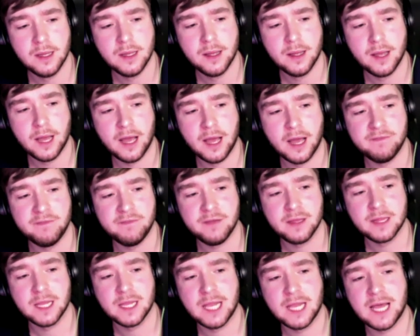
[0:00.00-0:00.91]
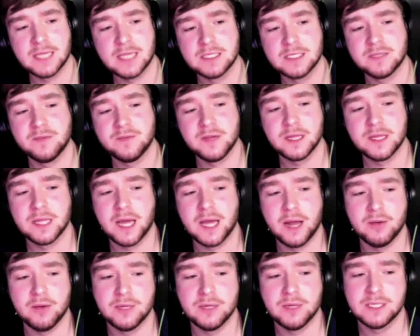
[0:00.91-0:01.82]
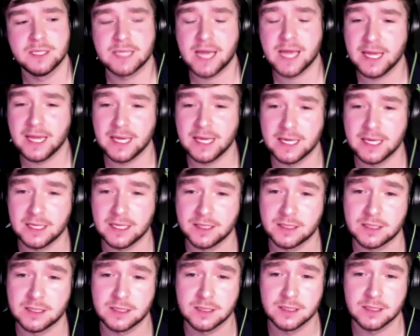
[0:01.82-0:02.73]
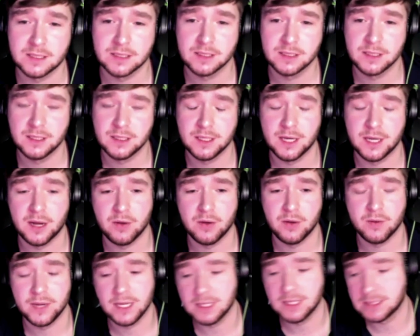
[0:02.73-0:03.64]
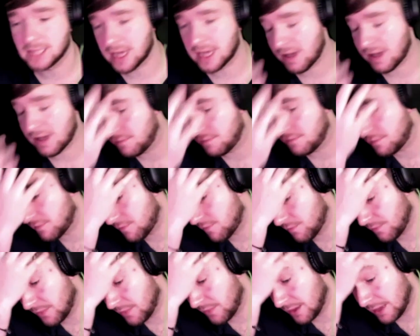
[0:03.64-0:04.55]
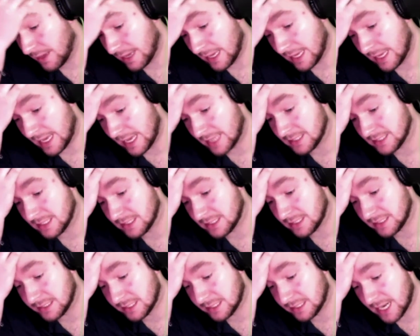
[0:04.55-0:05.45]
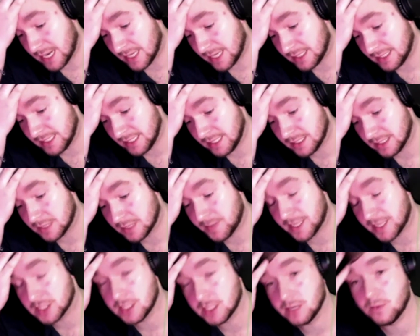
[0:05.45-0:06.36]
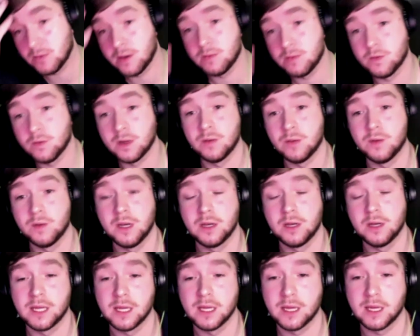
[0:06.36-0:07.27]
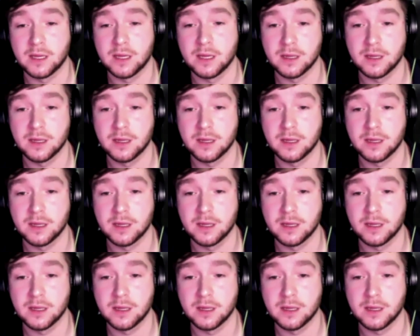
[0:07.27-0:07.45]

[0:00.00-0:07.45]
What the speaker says: I think the last thing that I would say is, we need to have, as a society, especially when we're looking at